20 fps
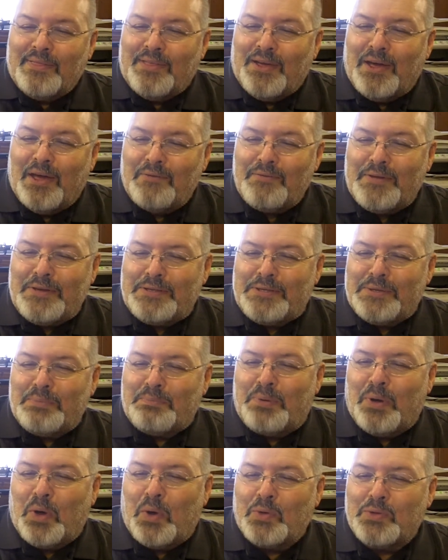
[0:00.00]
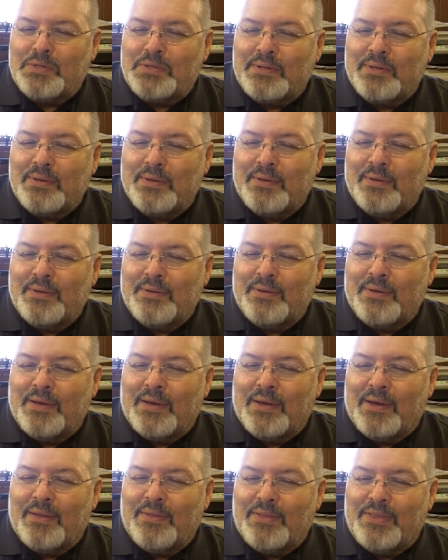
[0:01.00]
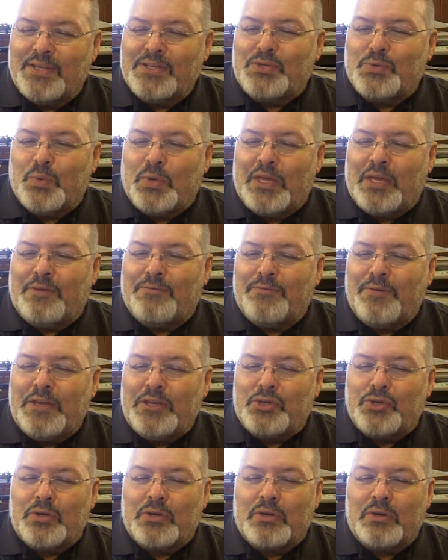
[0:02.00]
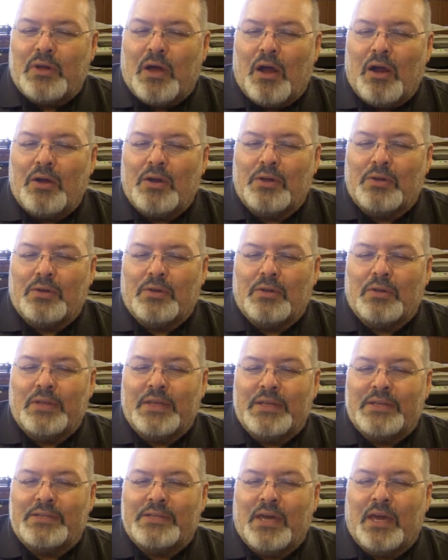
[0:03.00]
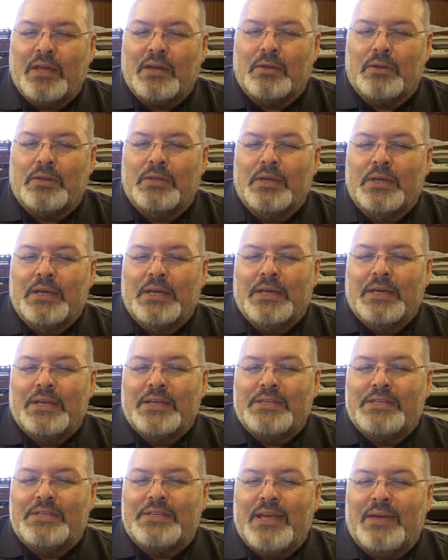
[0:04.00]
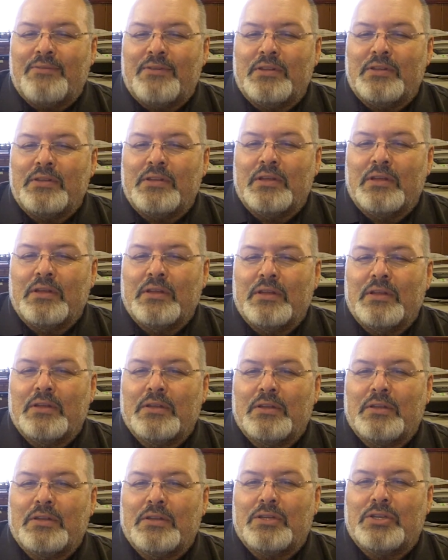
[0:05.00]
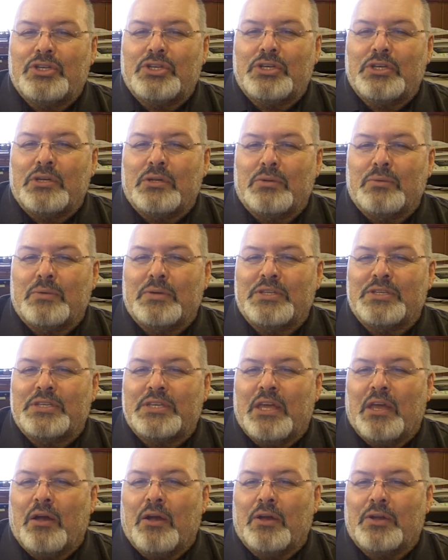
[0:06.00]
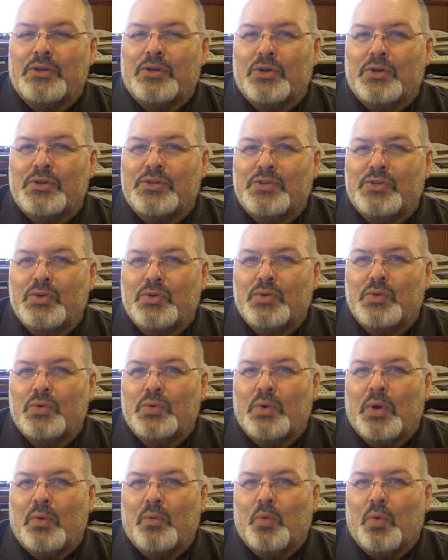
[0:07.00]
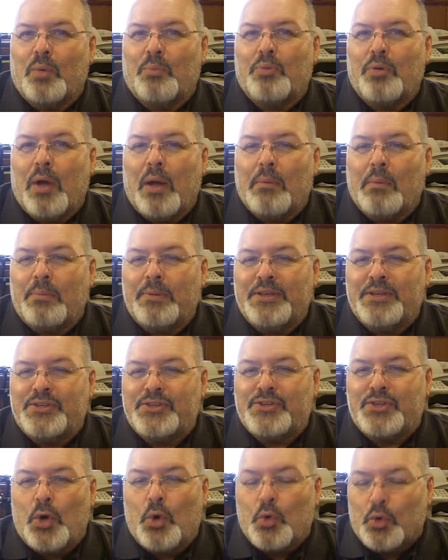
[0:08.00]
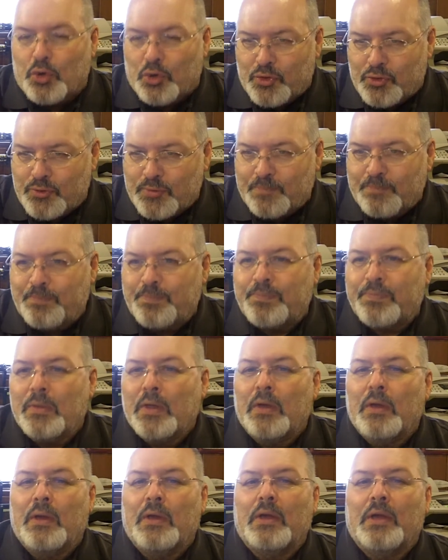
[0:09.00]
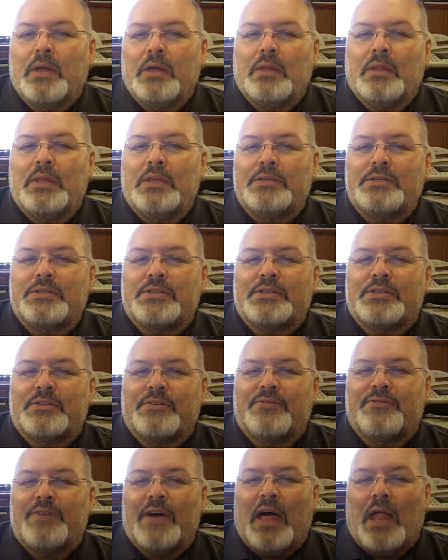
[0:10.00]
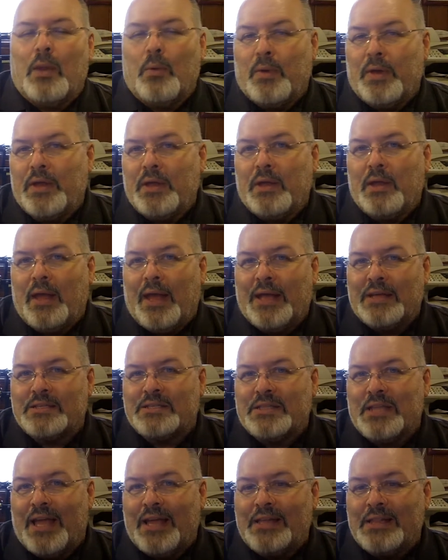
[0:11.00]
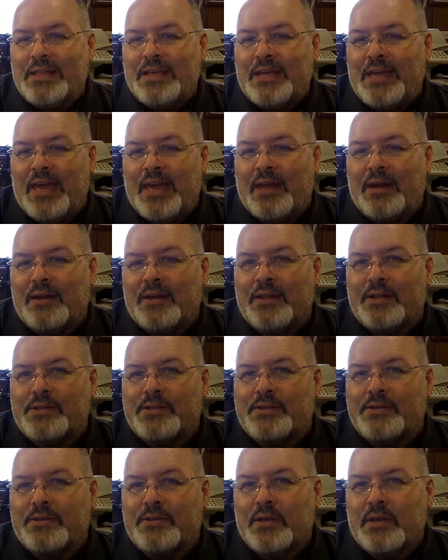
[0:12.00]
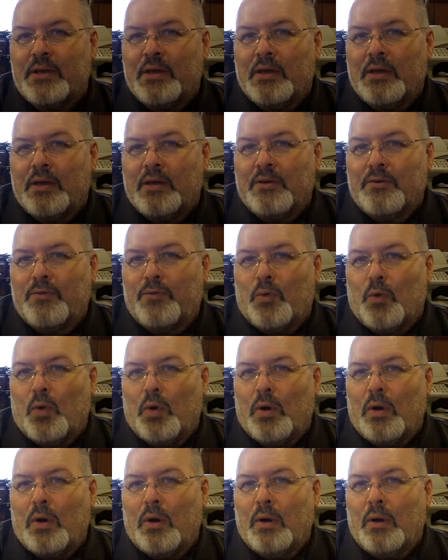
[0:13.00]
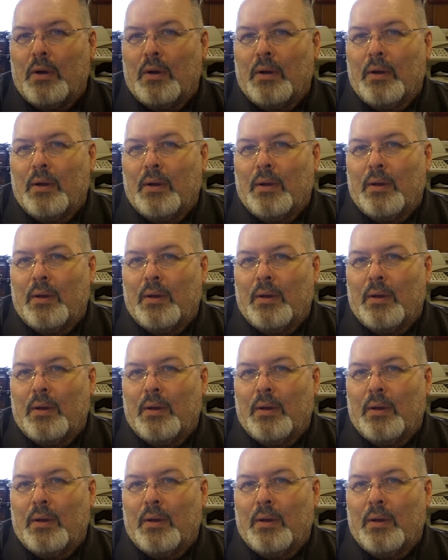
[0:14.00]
the Huffington Post this week featured an article entitled 7 Children's Characters Who Were Probably Stoners. It lists the following as likely candidates for